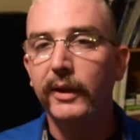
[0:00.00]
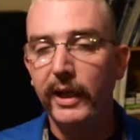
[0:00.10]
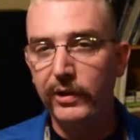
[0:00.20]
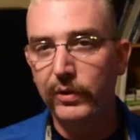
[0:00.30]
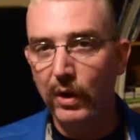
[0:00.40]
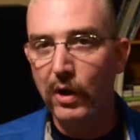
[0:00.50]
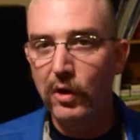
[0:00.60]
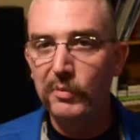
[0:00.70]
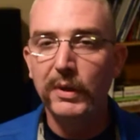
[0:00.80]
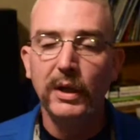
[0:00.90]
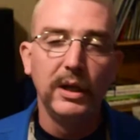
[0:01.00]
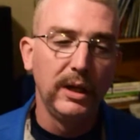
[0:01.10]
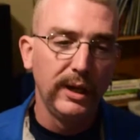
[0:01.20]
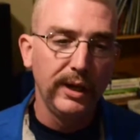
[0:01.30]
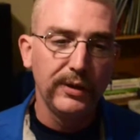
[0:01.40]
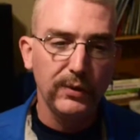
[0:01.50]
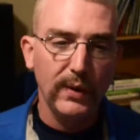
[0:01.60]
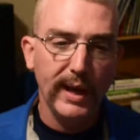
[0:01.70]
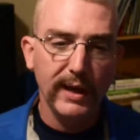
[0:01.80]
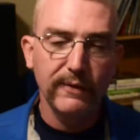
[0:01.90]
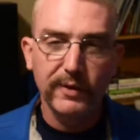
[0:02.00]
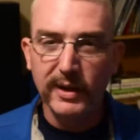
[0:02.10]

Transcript: in your home. You have the